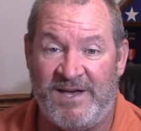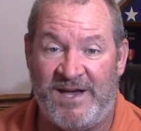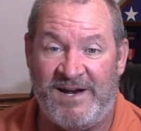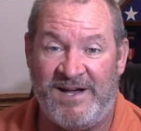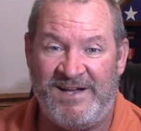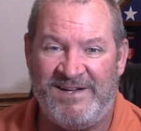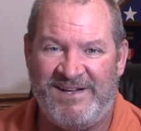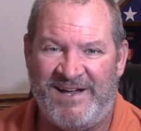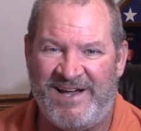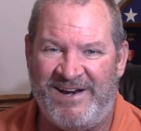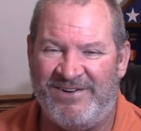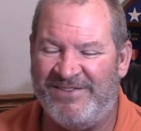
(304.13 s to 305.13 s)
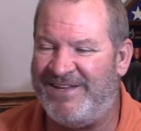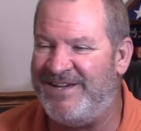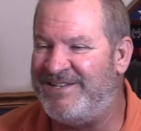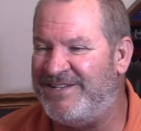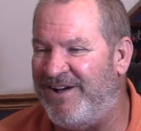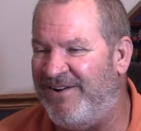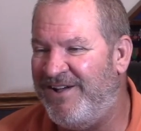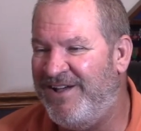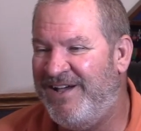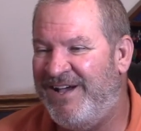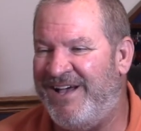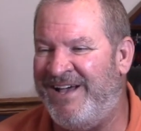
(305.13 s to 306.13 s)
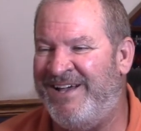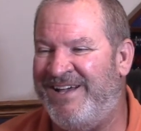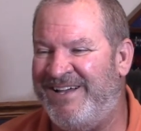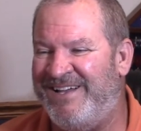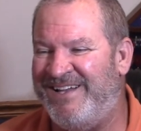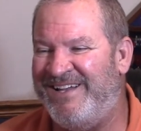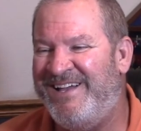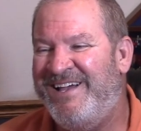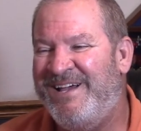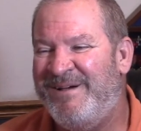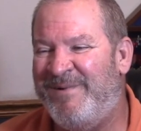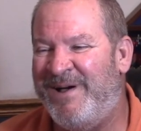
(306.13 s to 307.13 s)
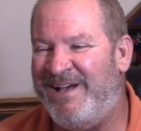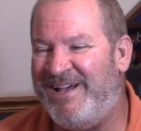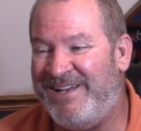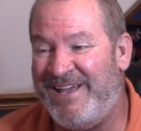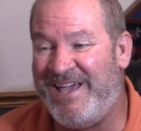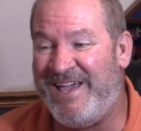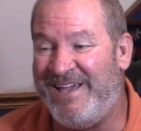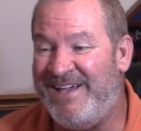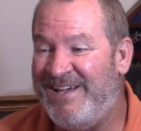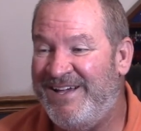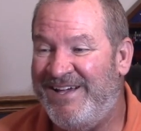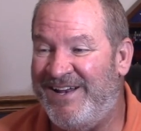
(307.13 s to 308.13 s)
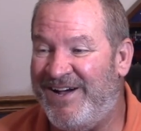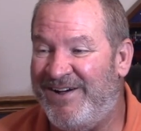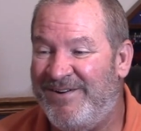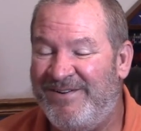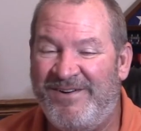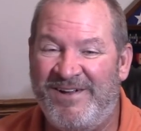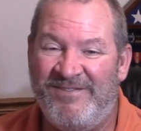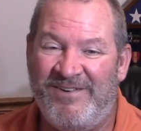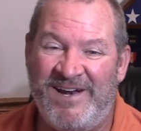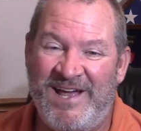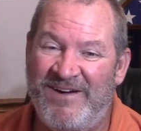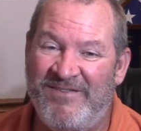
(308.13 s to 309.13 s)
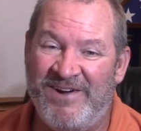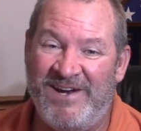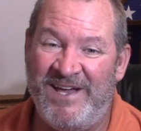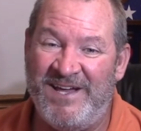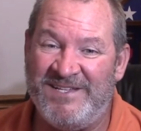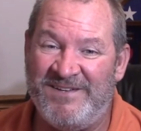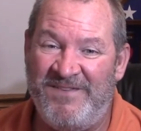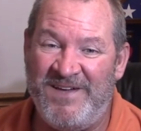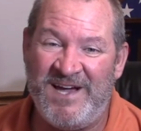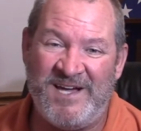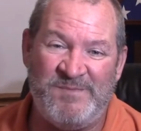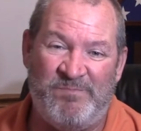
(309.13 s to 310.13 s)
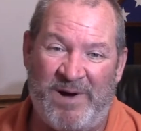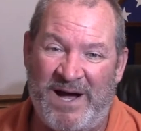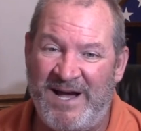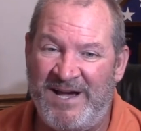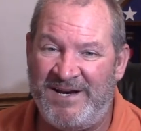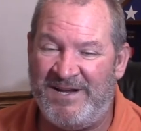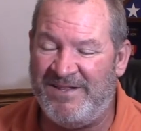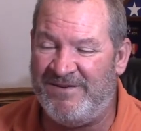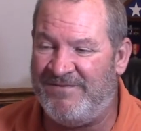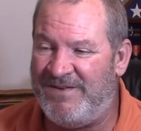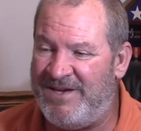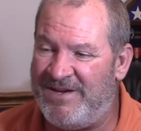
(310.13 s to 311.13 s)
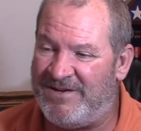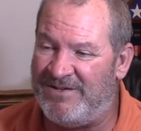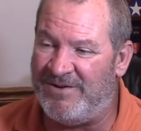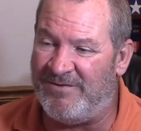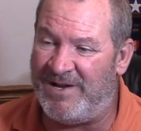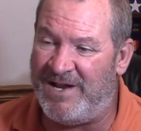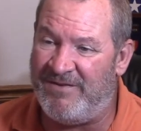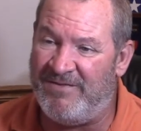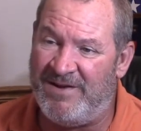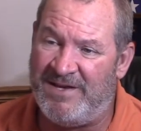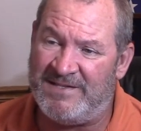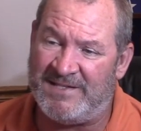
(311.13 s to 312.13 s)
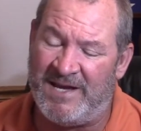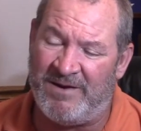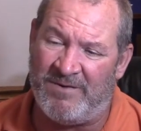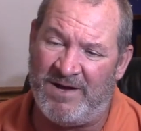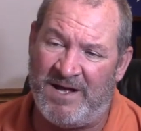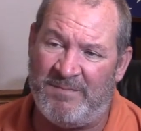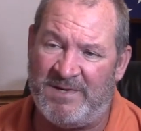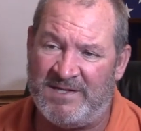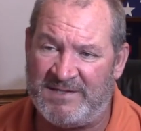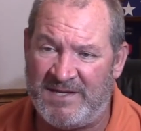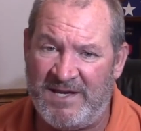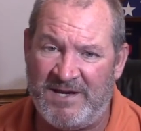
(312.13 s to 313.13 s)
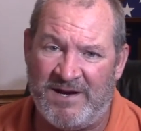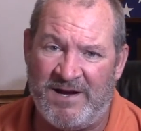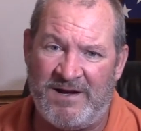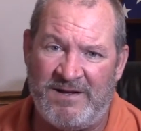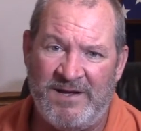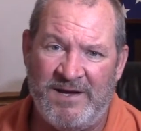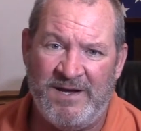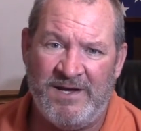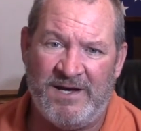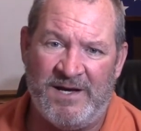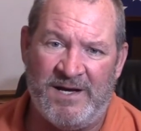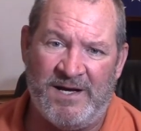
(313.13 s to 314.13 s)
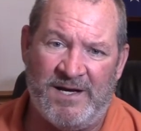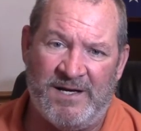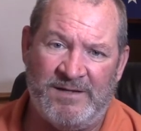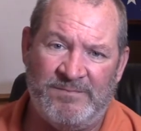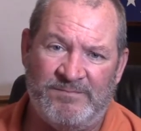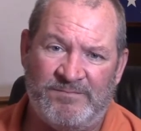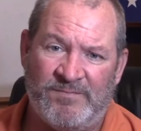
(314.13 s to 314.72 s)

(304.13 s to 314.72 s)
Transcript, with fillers: that, huh? I don't think so. But hey, you know, whatever it is, if you guys buy another vehicle or whatever, he's saying, well, I'm going to see y'all. Uh,